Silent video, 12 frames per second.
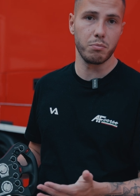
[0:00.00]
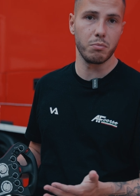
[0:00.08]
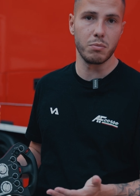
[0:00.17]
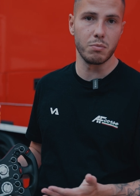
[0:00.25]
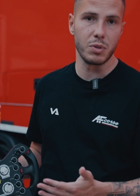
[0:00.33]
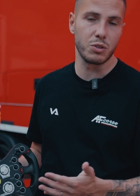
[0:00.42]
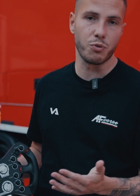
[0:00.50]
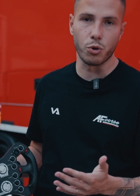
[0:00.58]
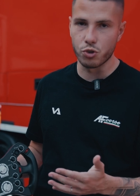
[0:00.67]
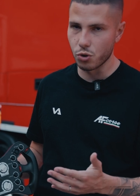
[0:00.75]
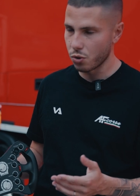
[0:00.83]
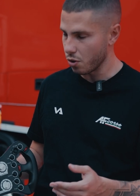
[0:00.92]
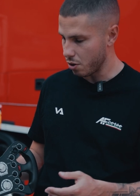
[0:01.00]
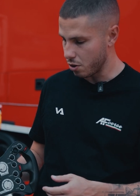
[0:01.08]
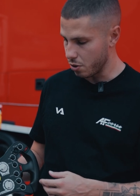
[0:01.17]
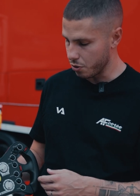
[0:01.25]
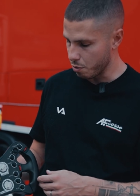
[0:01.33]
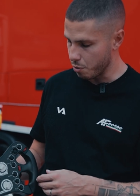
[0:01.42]
misfortune
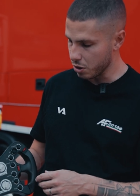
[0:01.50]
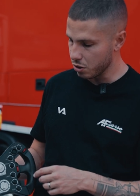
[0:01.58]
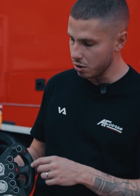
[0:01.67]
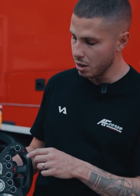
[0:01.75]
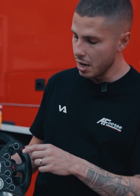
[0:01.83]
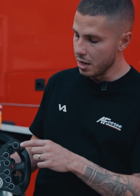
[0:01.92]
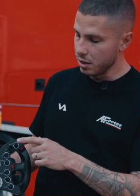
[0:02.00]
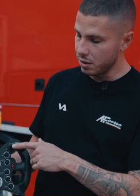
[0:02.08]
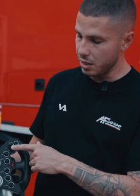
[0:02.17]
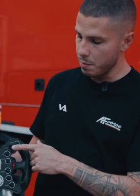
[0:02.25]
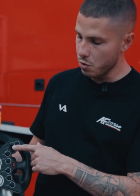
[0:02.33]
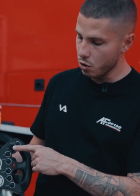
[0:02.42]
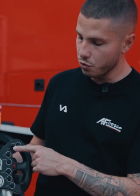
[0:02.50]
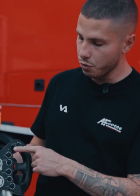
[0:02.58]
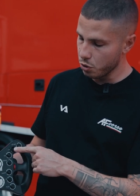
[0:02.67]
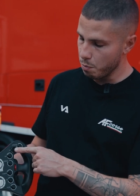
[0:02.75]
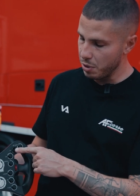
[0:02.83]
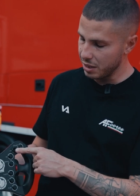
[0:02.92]
on the button. Same goes
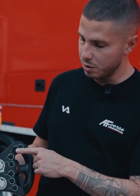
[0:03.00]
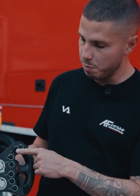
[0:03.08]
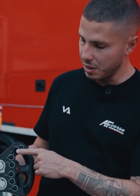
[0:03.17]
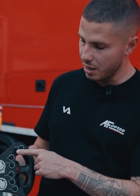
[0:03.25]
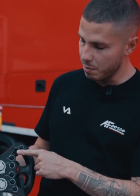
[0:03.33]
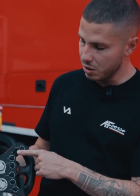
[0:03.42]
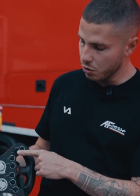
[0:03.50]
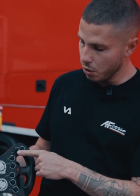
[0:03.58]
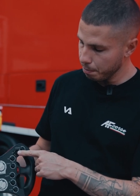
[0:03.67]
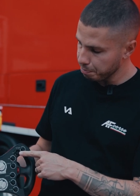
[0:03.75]
for the pit speed limiter.